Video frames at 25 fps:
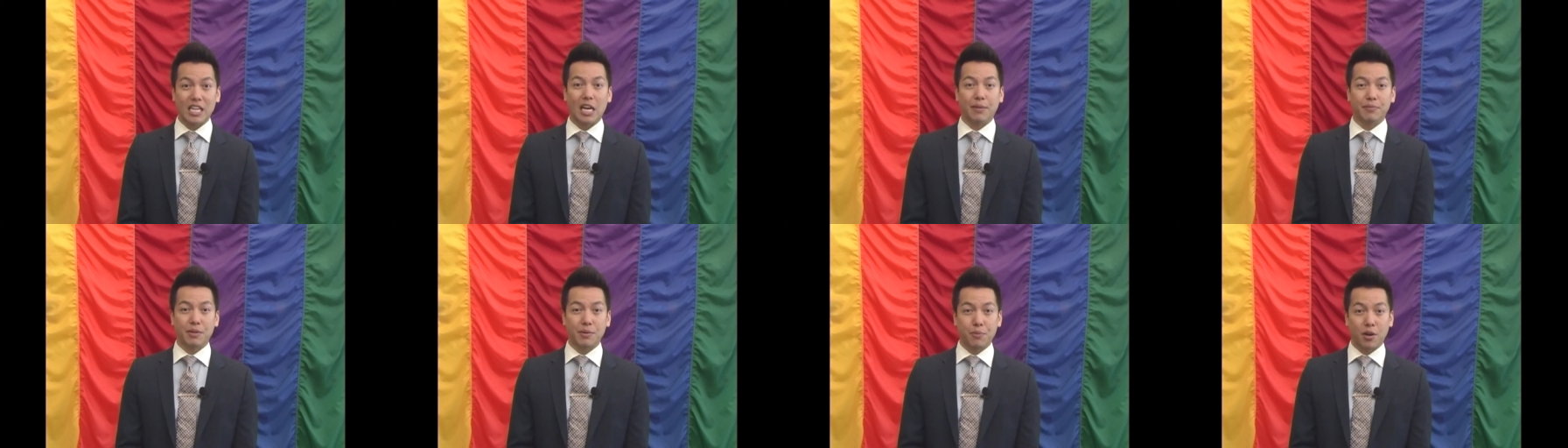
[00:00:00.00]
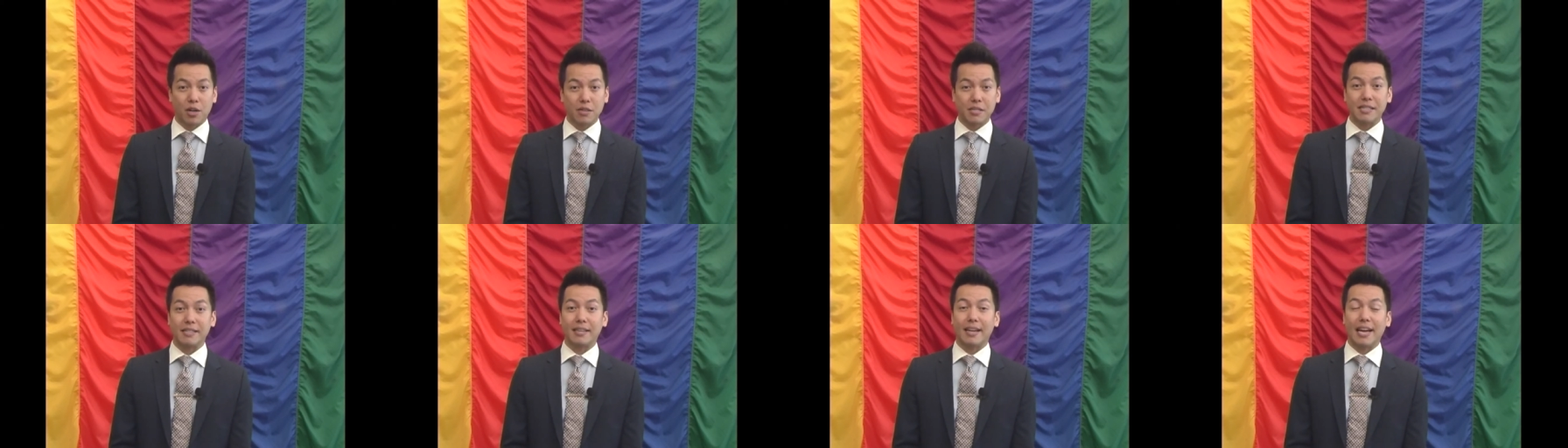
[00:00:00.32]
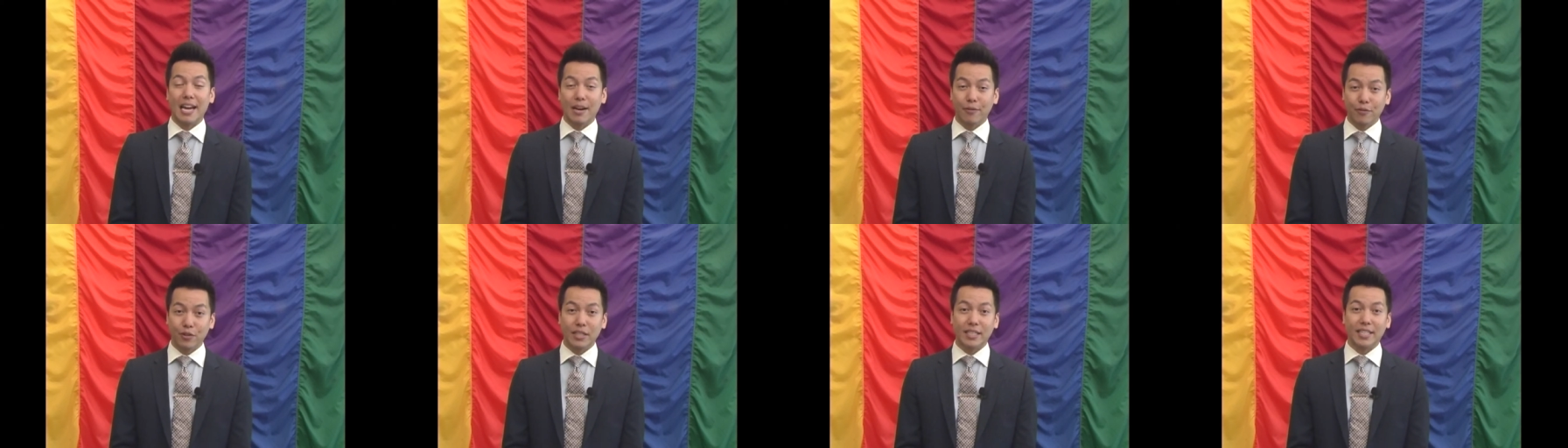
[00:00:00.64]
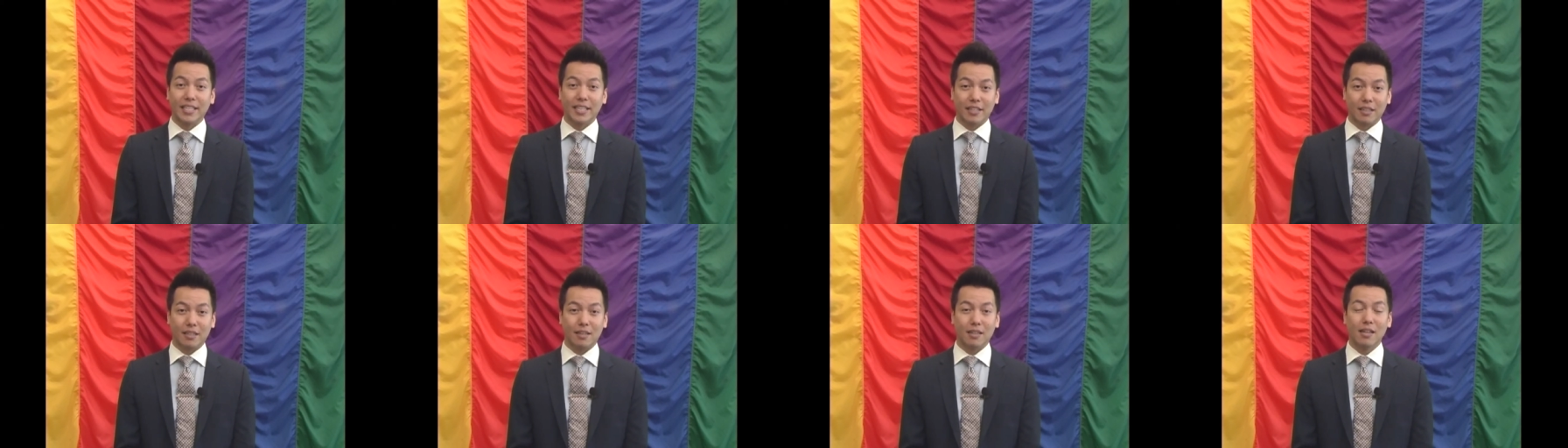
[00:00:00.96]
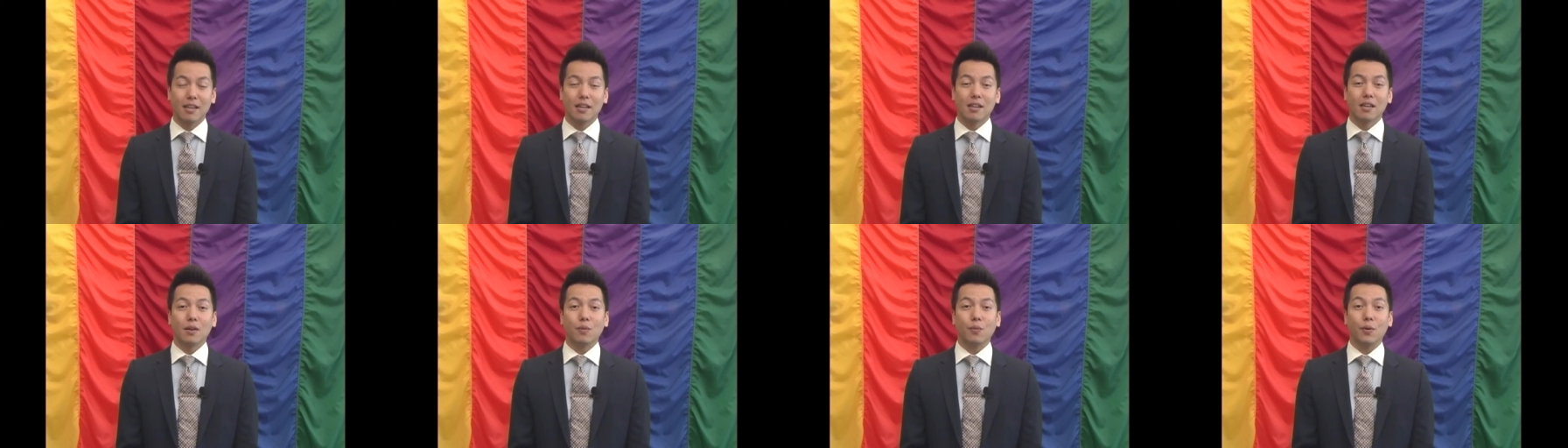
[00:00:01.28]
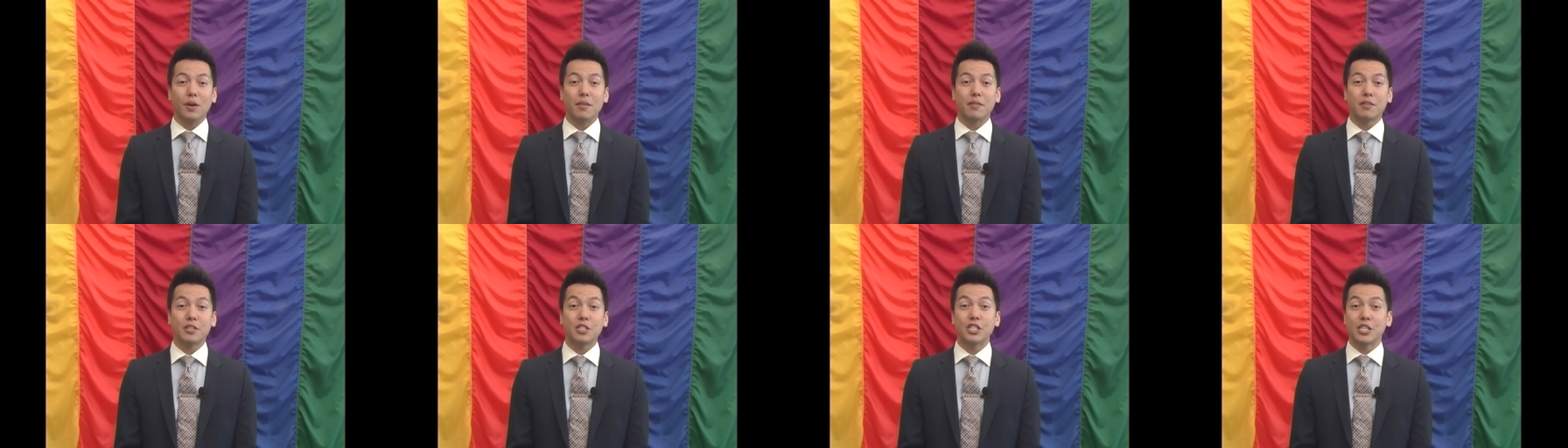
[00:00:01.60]
I've been marching every year
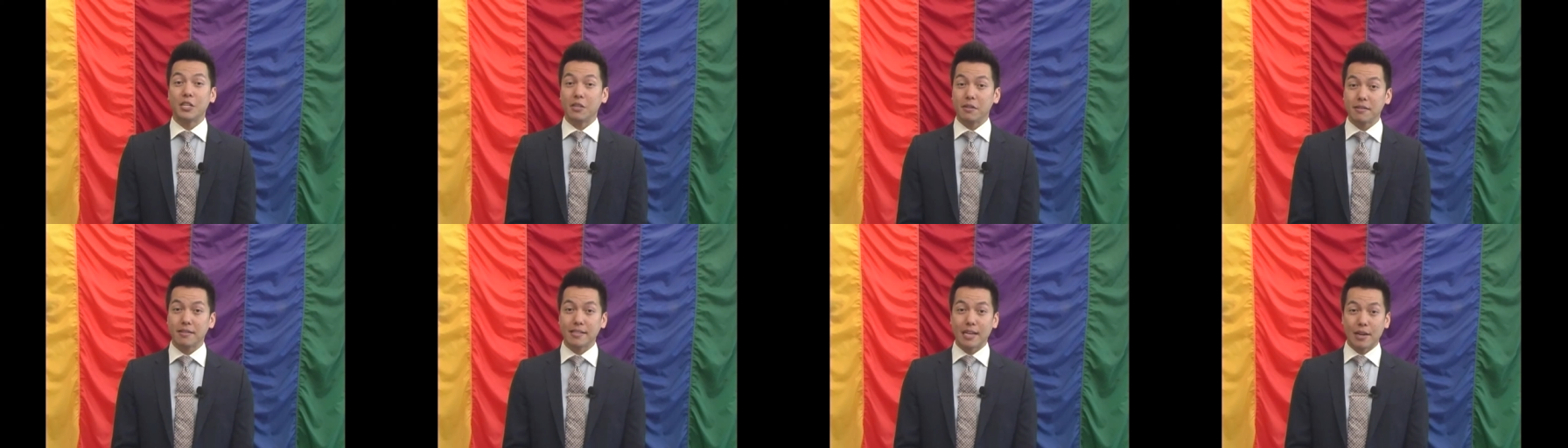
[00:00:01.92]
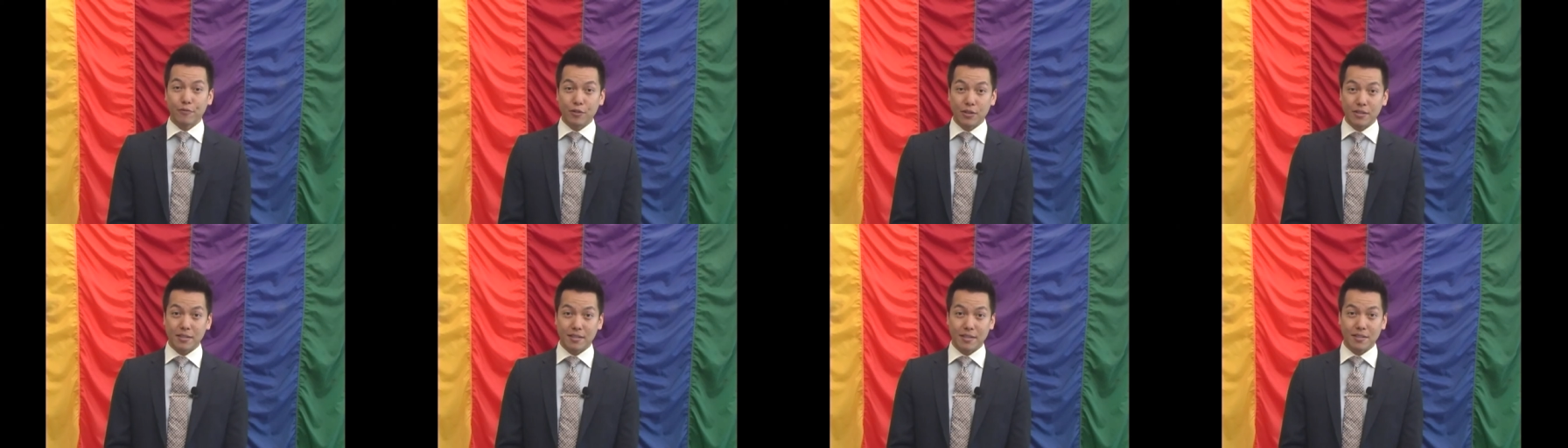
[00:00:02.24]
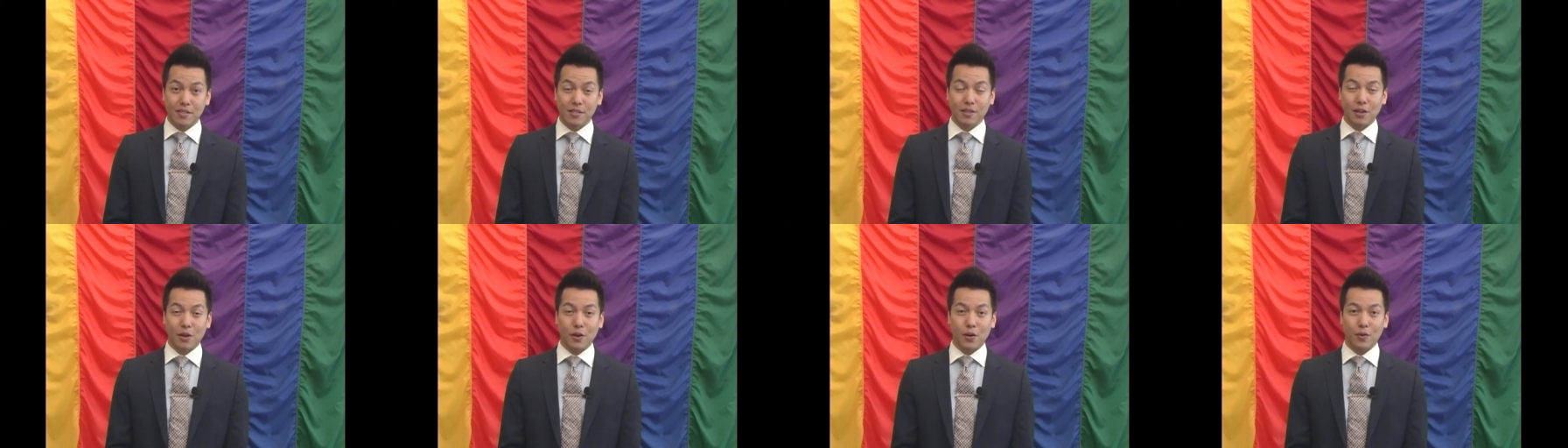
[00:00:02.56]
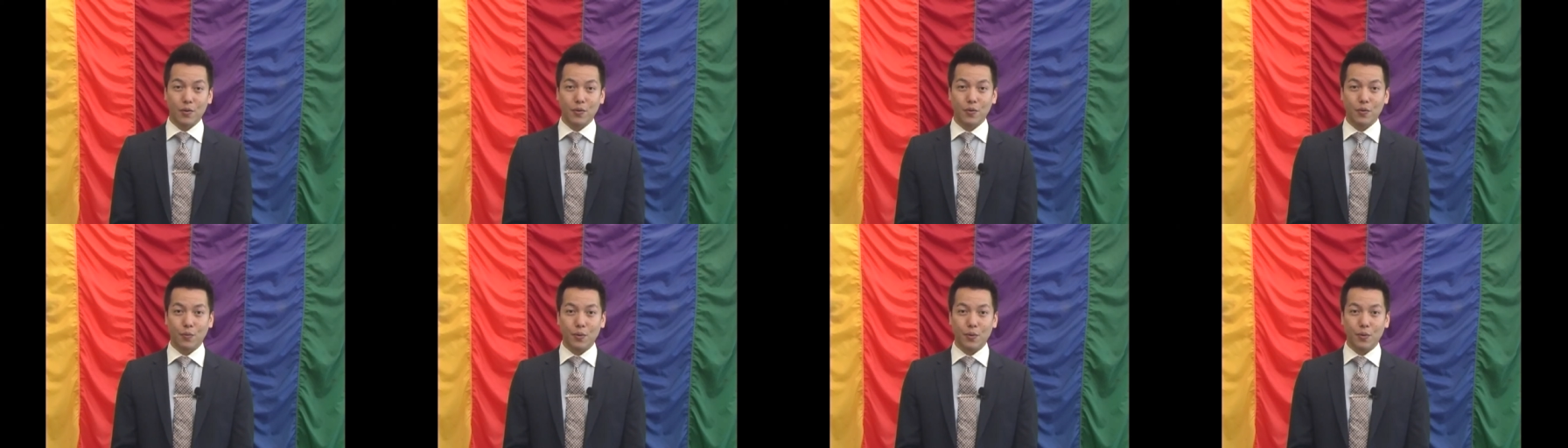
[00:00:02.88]
with Cheer San Francisco,